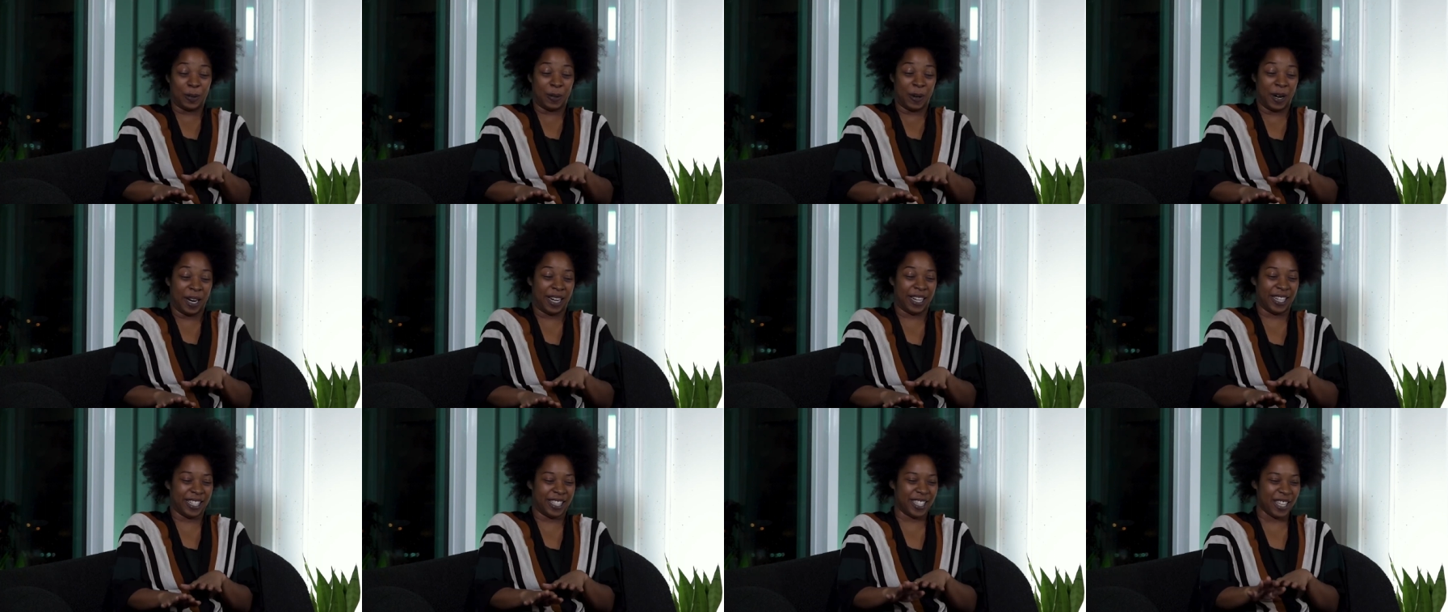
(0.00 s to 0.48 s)

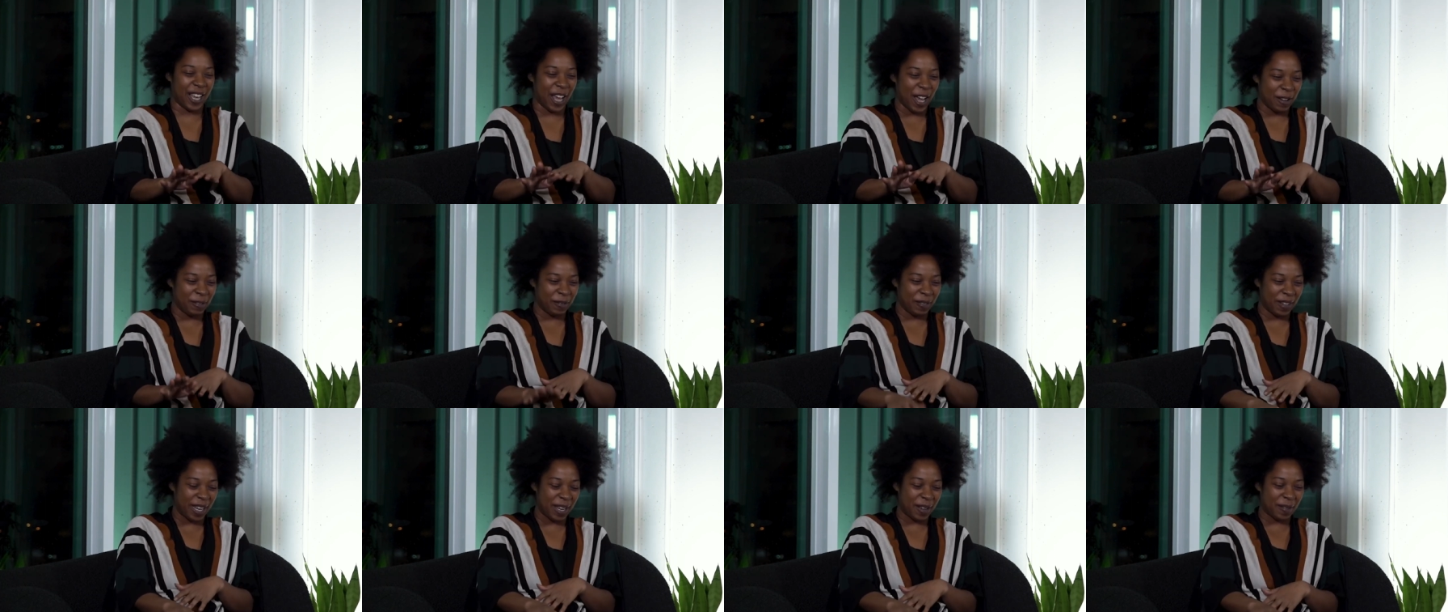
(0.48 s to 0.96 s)
words
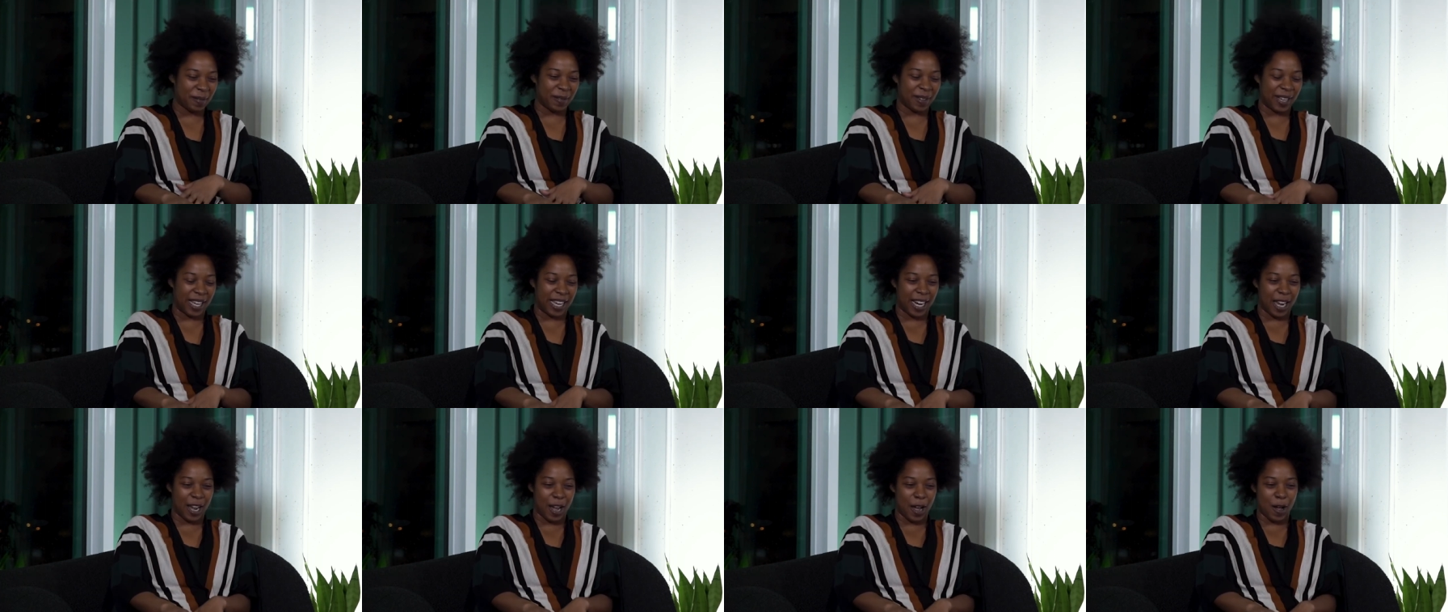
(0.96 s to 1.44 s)
on me,
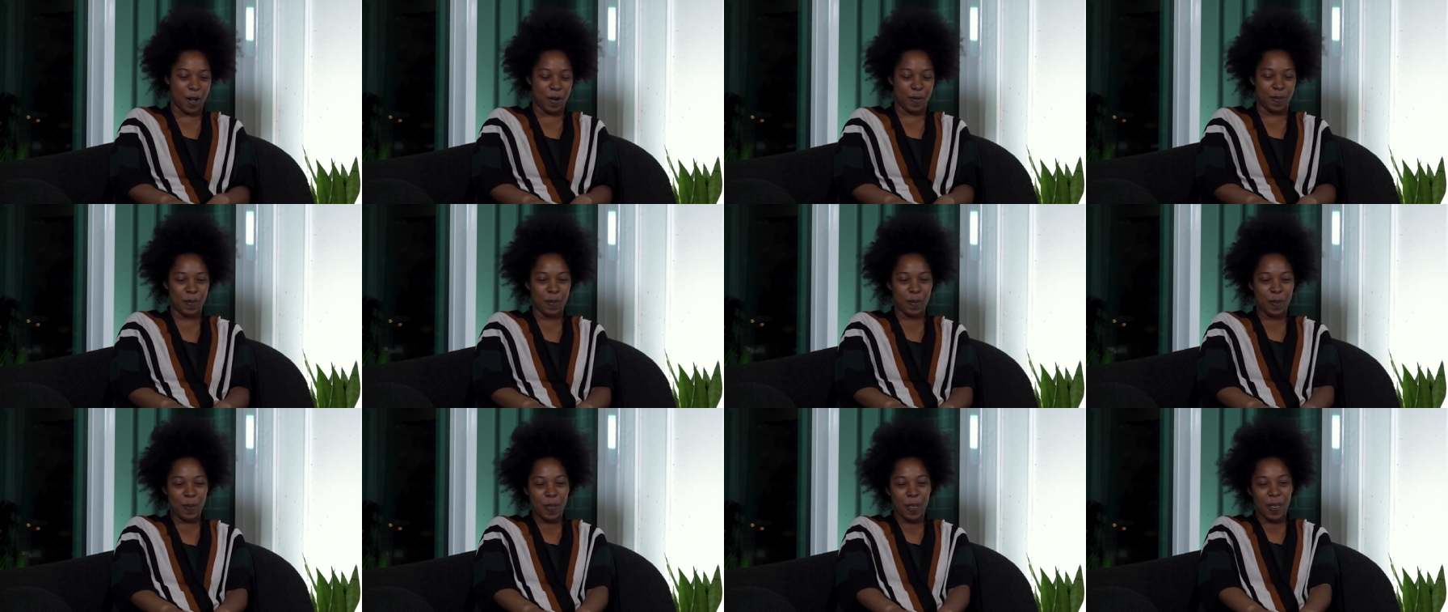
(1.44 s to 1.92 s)
but um,
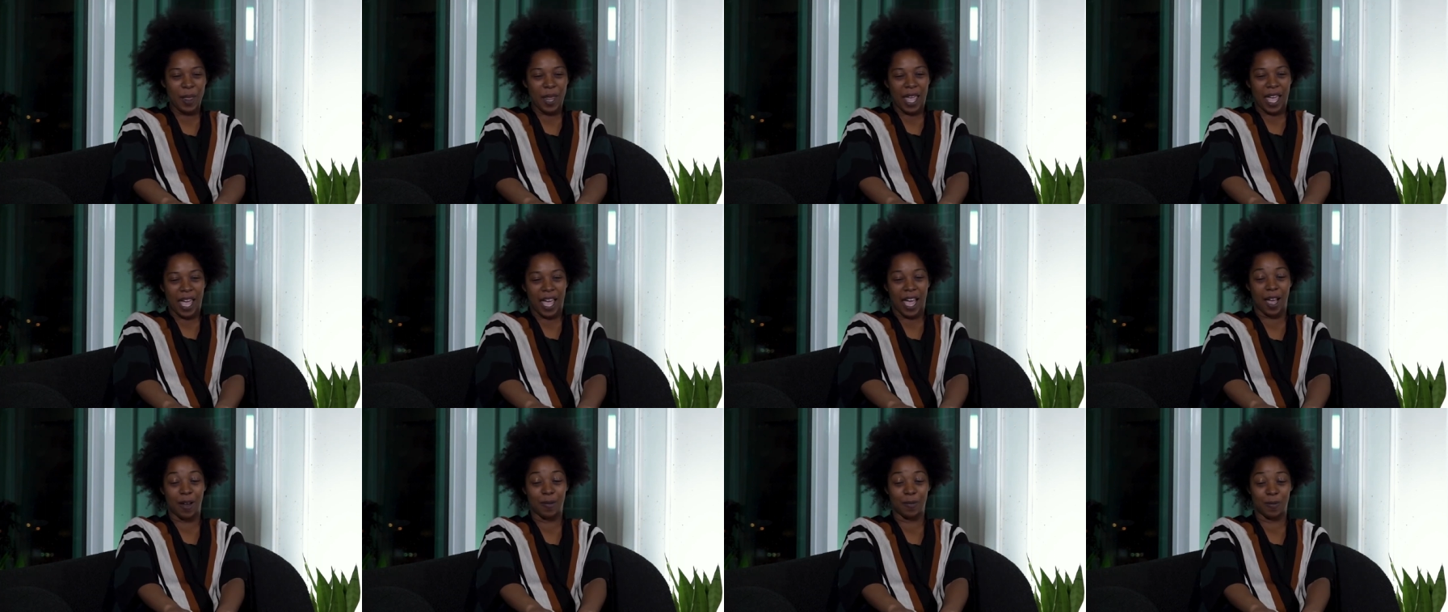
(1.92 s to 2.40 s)

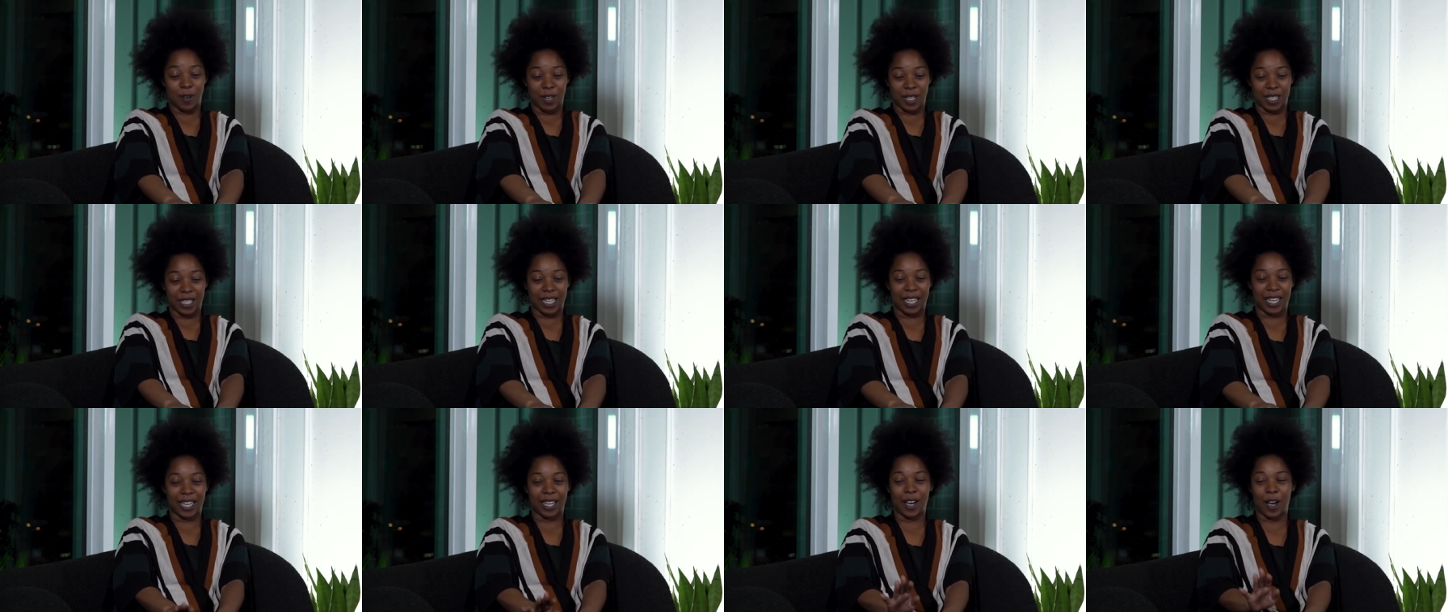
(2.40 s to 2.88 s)
I'm
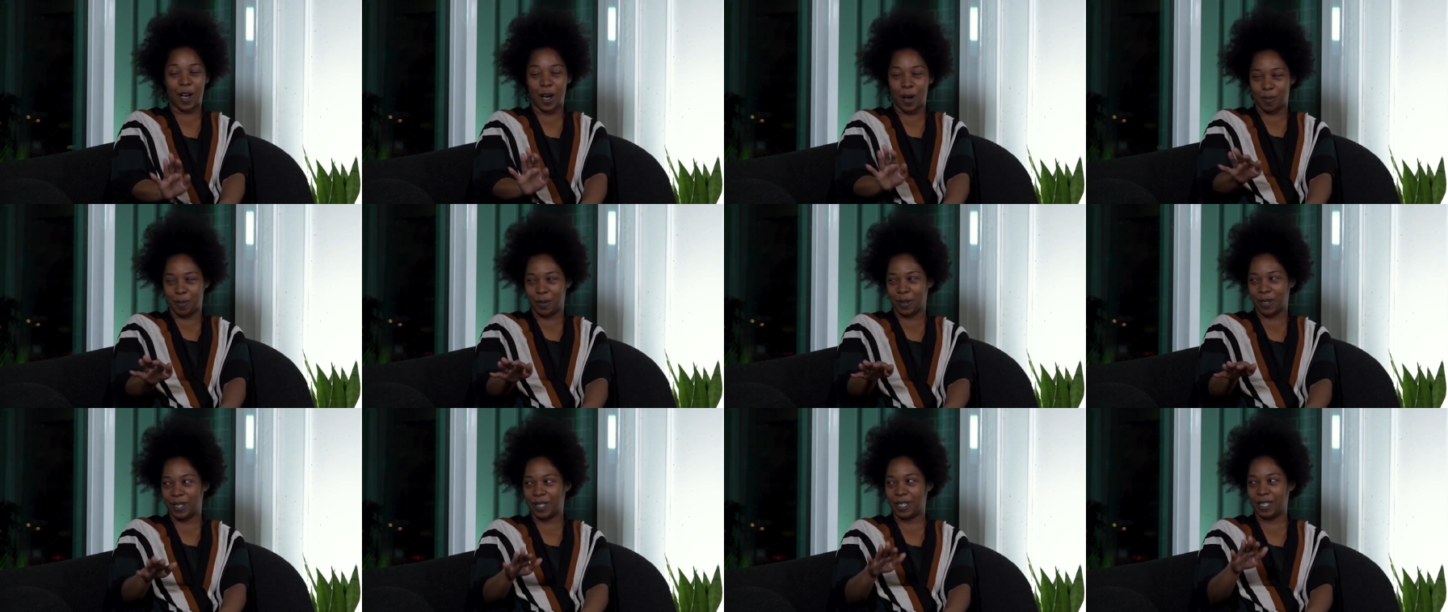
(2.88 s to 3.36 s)
really
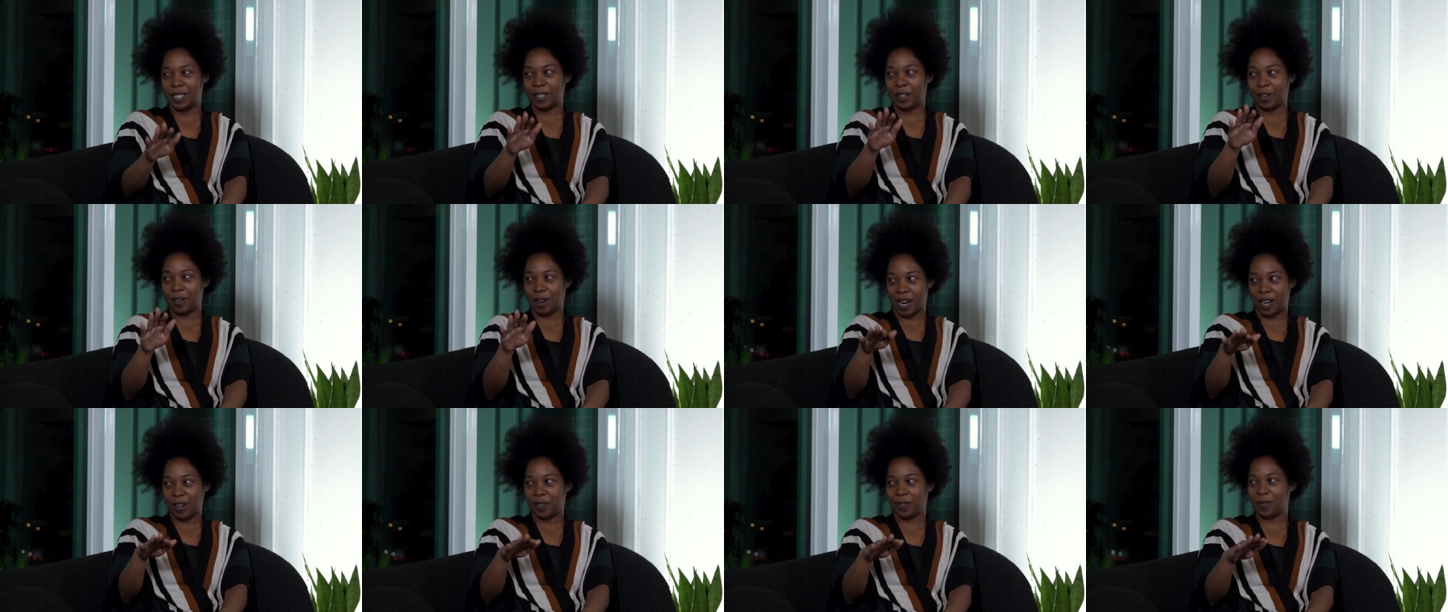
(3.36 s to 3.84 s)
humbled,
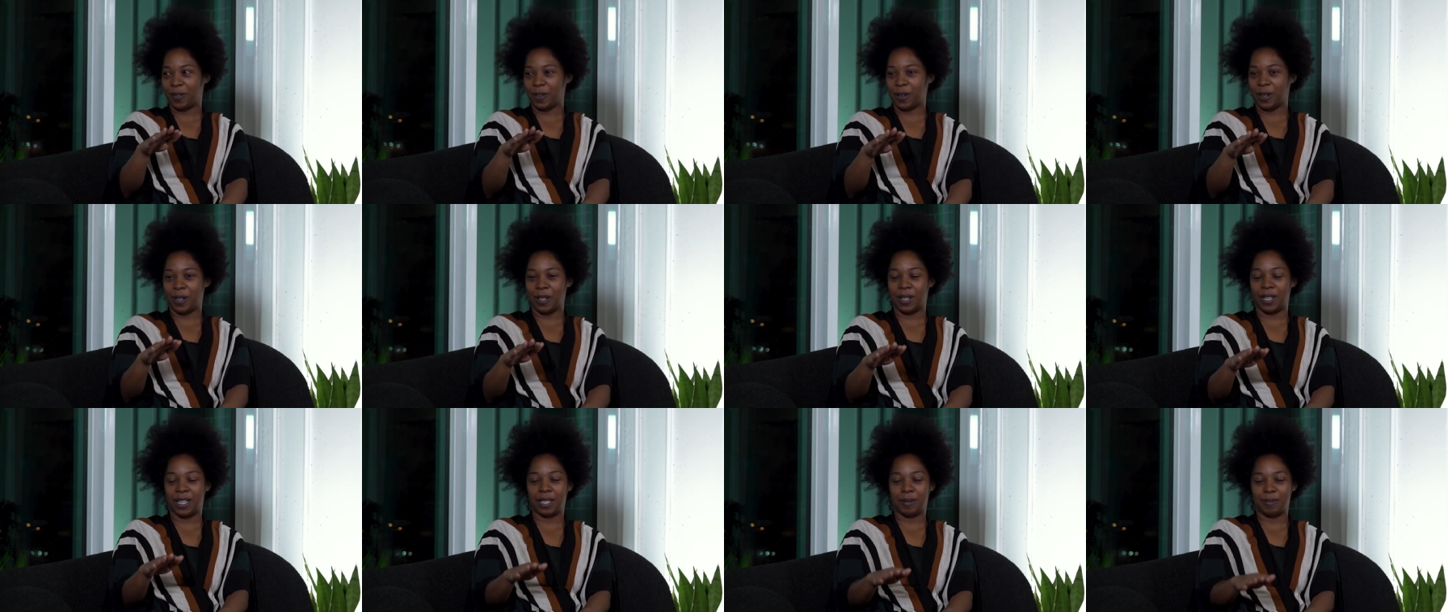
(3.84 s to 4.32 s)

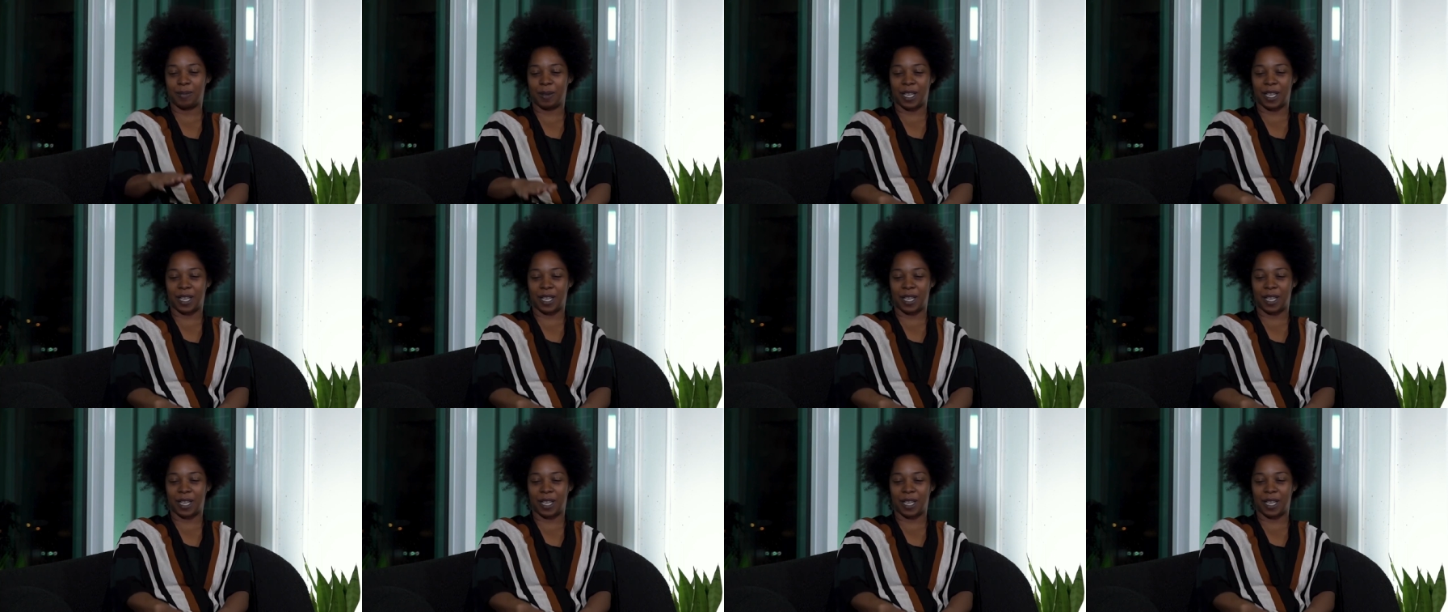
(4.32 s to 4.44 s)
grateful,